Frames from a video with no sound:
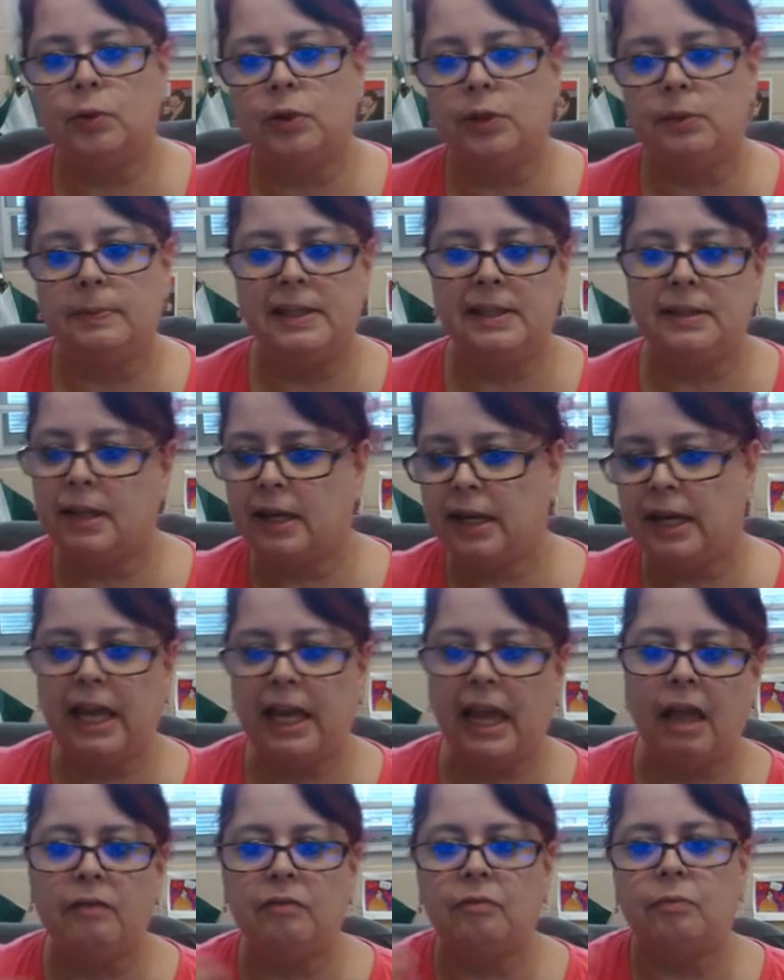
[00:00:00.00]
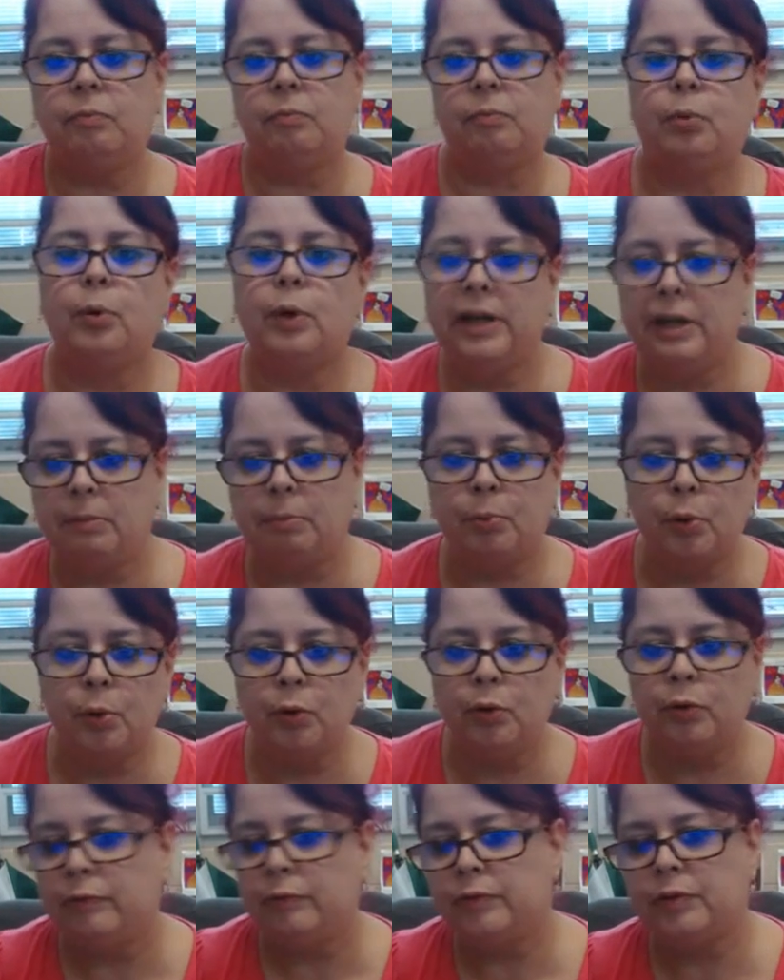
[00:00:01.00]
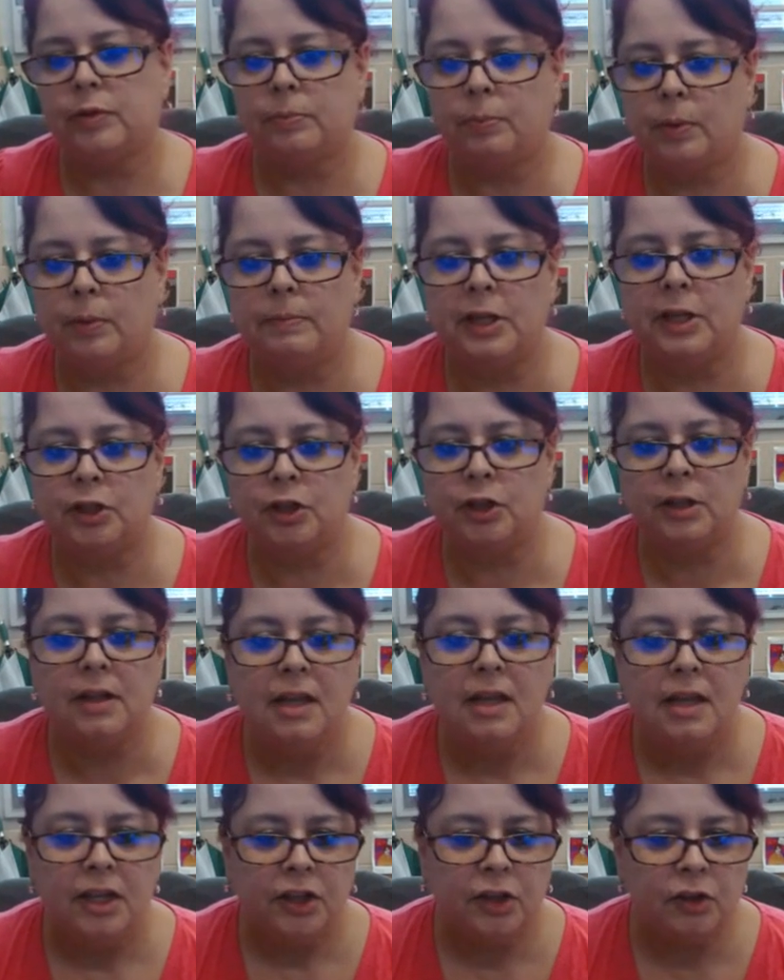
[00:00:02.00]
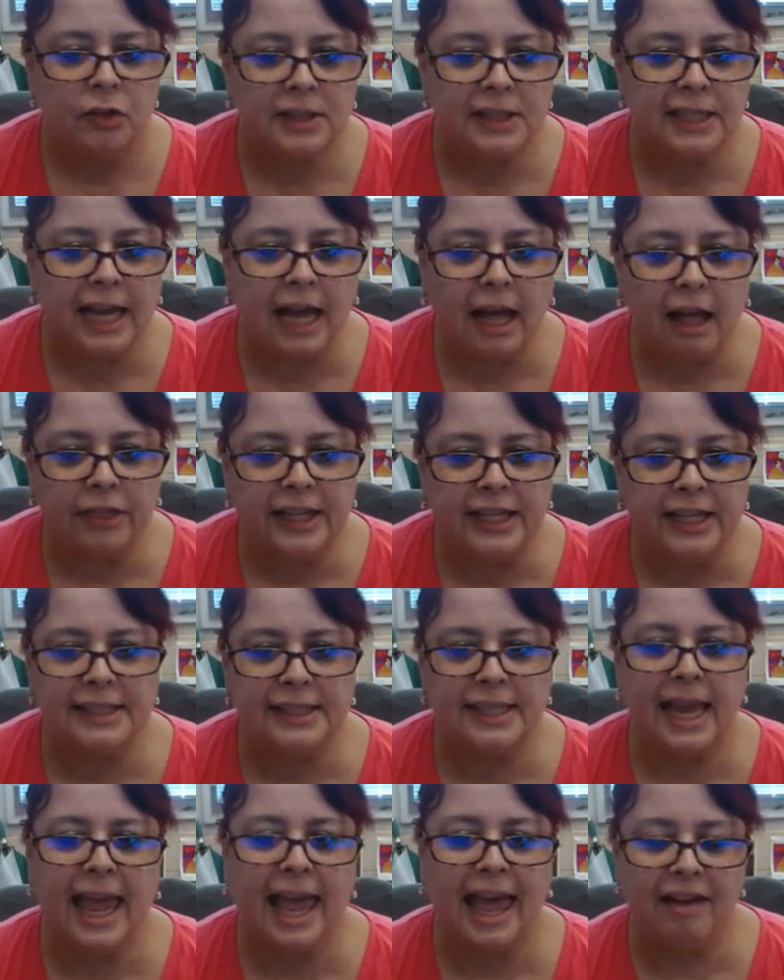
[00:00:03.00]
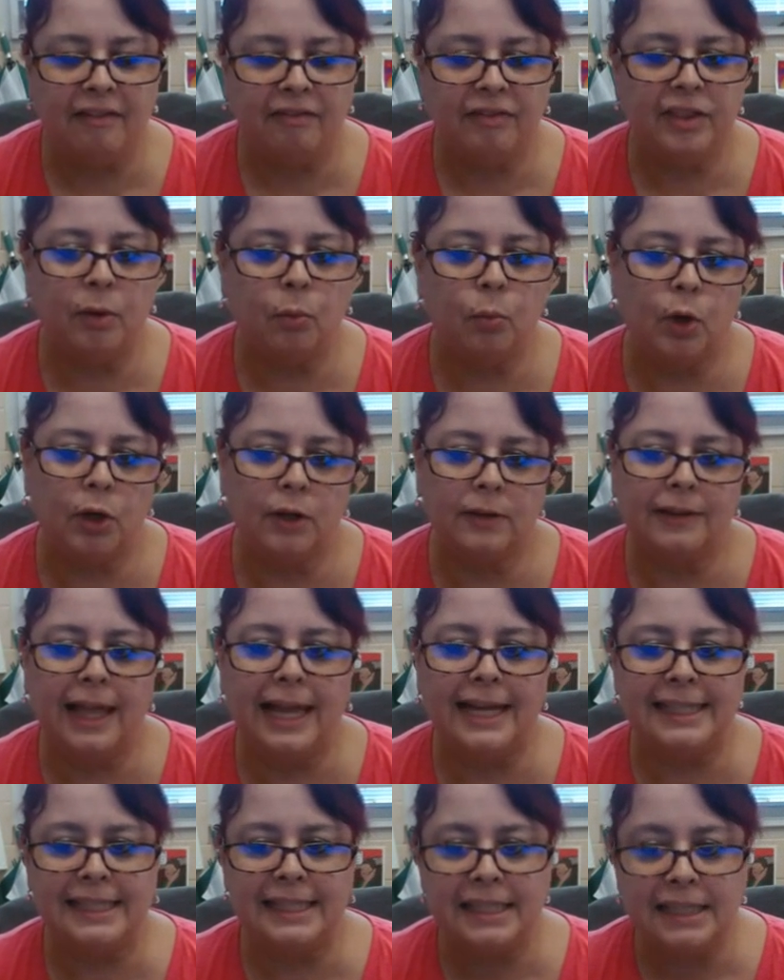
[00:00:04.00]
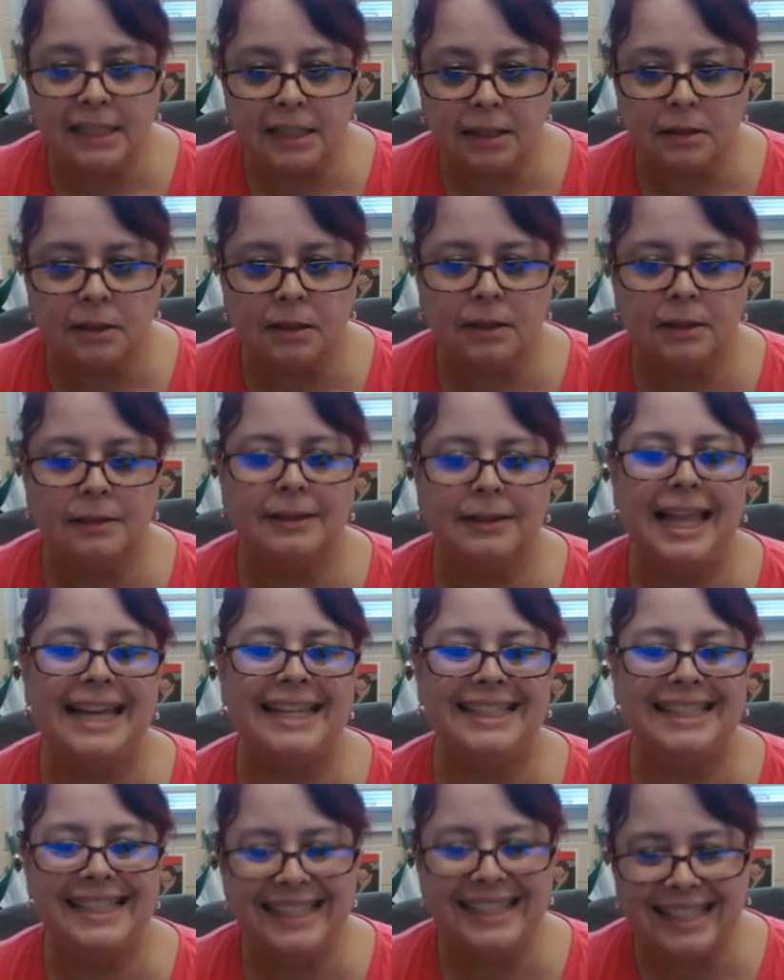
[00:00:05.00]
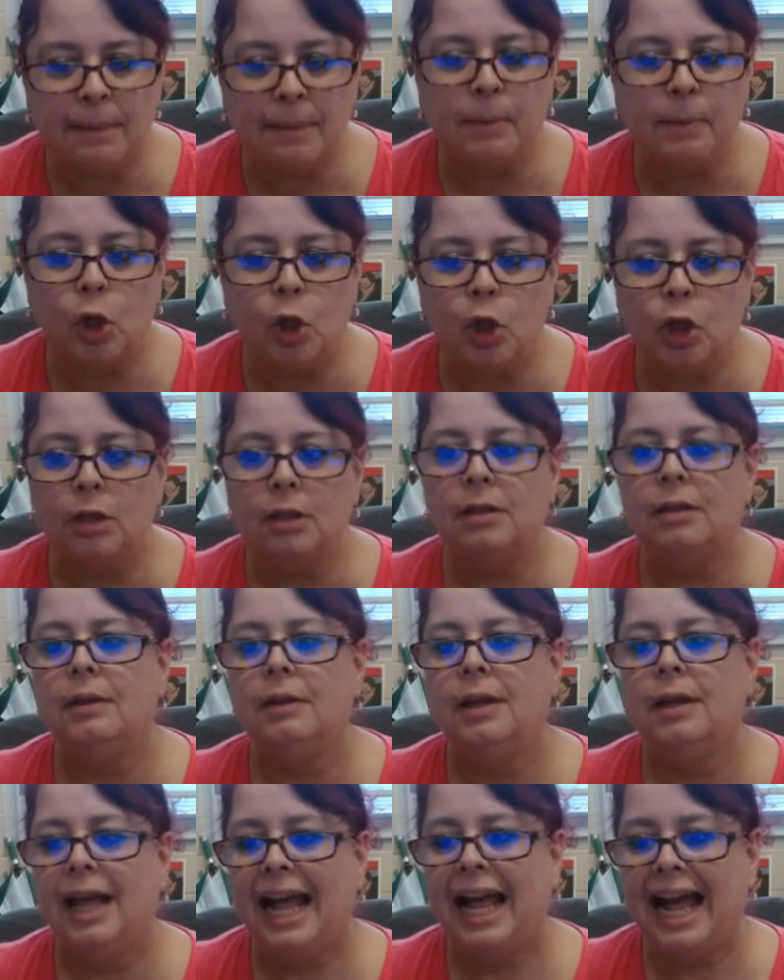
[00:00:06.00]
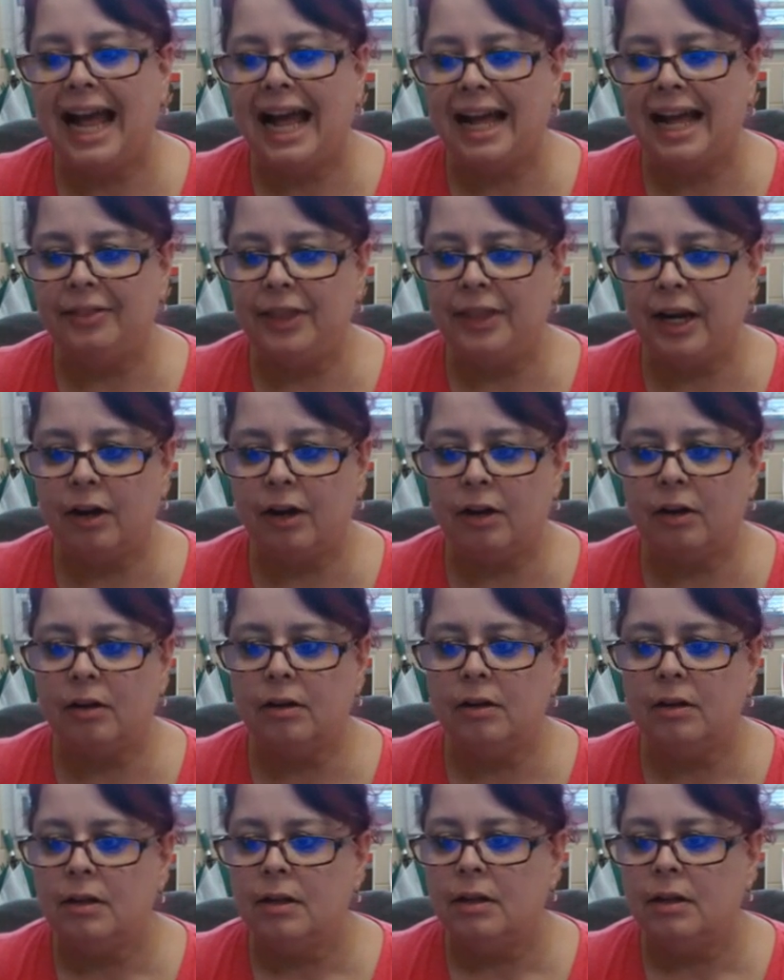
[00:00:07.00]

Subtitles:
which means they gave pre-approved permission, you'll see all these have the word licensable on there,